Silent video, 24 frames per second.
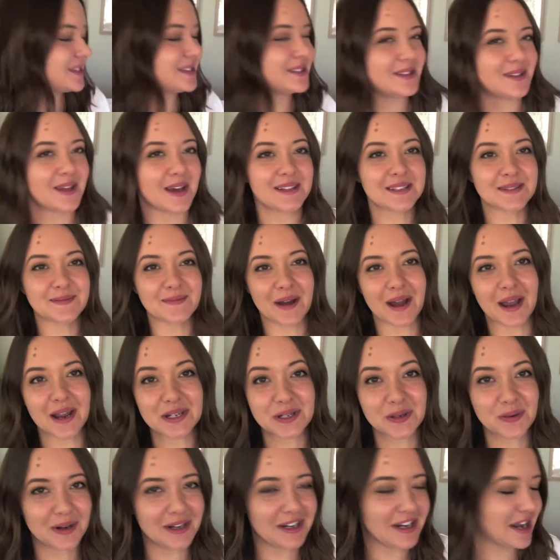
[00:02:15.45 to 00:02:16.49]
So that's my
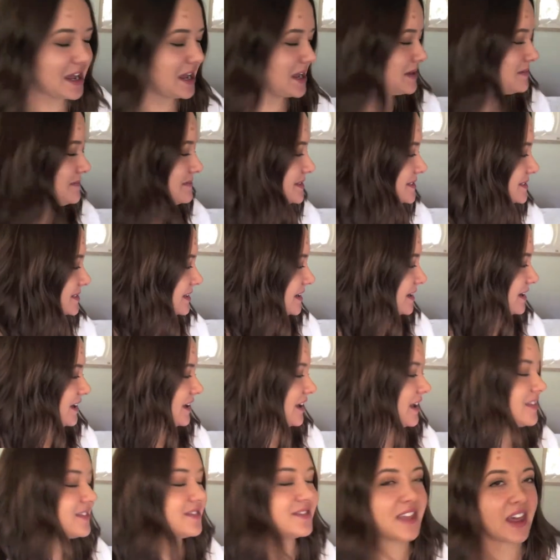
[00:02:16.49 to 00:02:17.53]
twin names
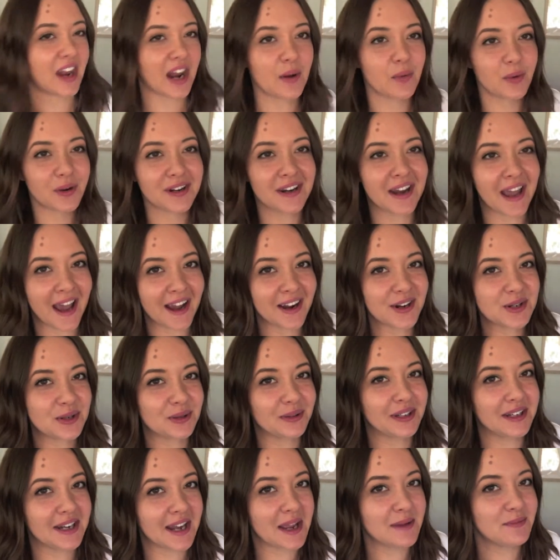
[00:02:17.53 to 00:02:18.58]
that I wouldn't
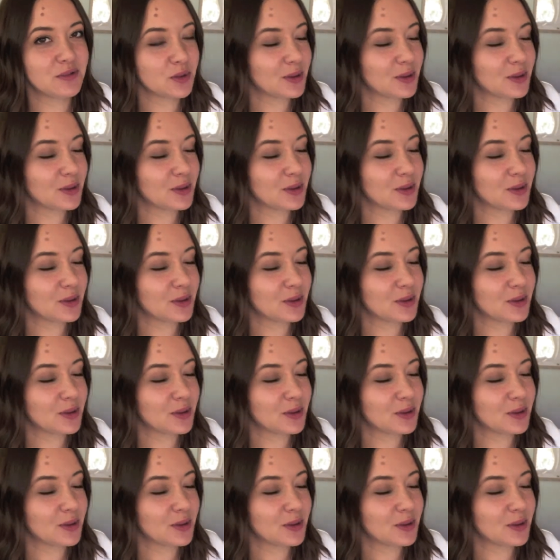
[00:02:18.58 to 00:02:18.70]
actually name